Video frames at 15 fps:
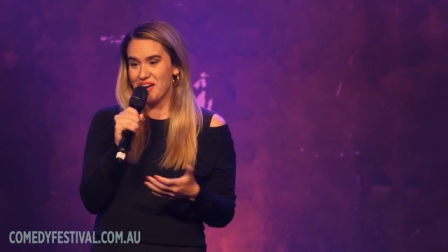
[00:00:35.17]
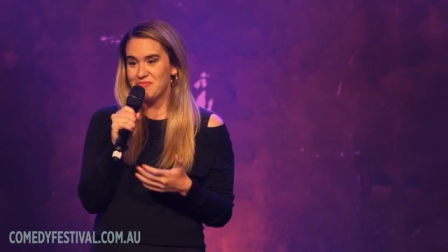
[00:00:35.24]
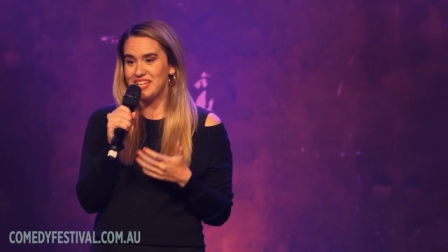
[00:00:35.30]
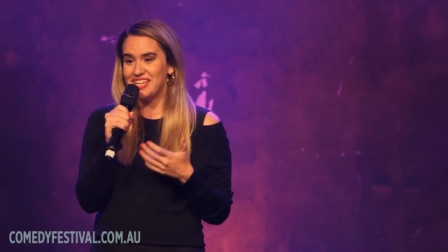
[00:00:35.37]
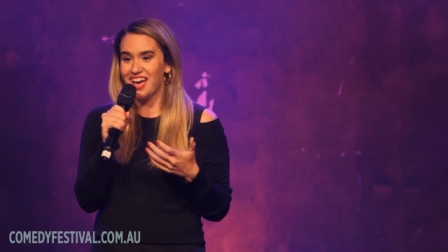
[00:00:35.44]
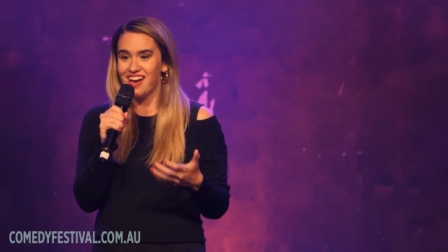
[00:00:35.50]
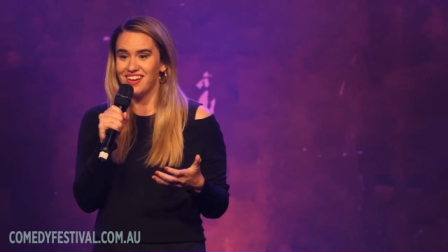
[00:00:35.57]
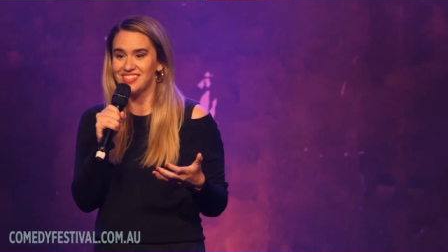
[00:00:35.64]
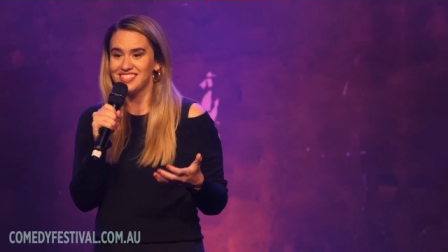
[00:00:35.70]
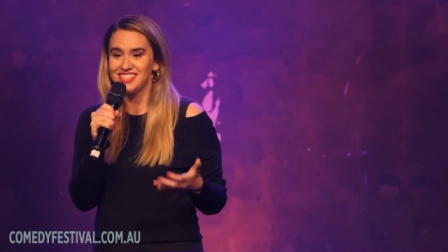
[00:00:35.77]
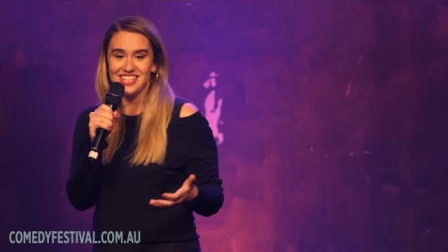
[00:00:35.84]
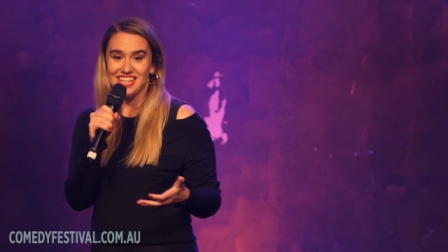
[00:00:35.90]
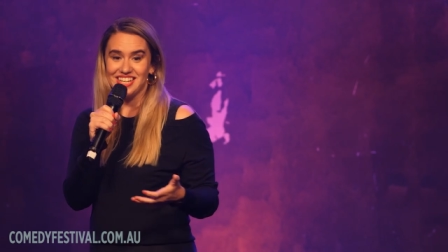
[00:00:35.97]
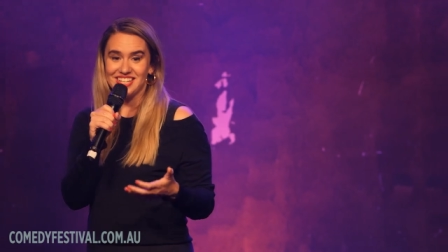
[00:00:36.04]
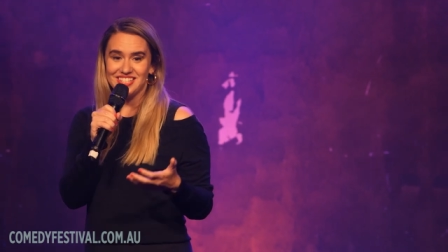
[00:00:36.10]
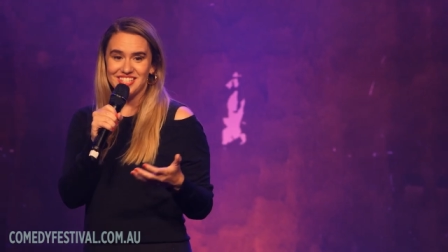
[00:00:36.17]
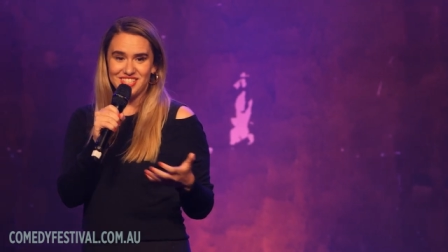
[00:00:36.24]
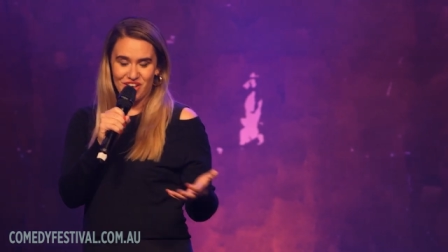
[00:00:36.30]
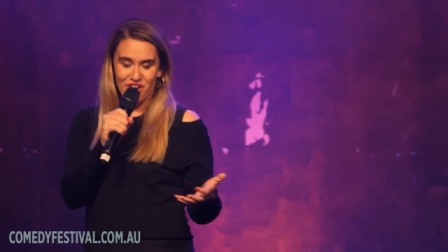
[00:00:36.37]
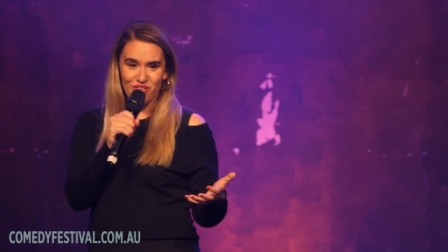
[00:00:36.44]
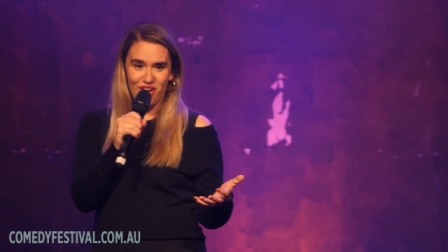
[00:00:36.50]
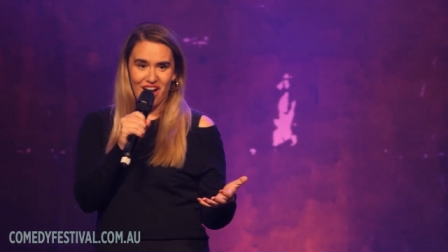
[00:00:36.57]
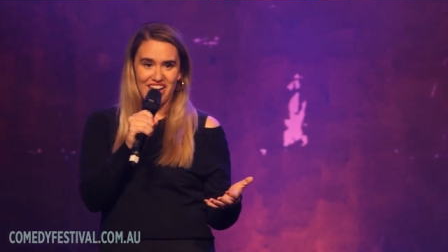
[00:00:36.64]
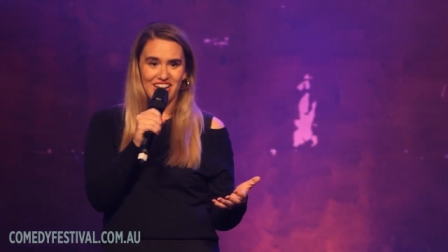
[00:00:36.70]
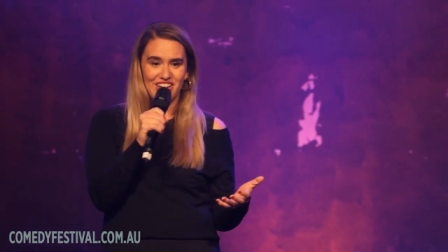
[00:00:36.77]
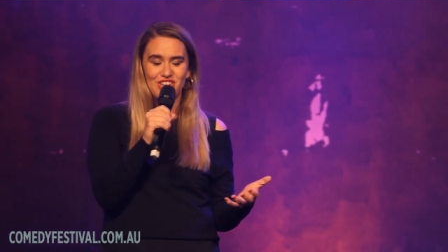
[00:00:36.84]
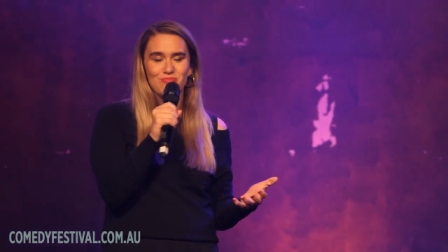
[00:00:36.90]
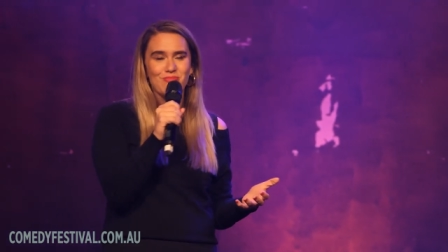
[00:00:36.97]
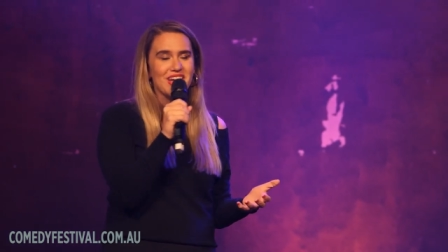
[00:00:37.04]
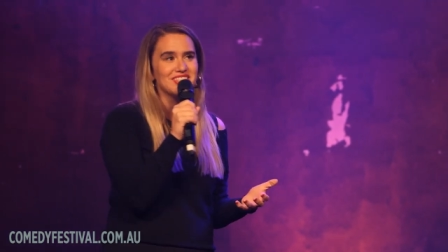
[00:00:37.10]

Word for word: I'm a young singer-songwriter. You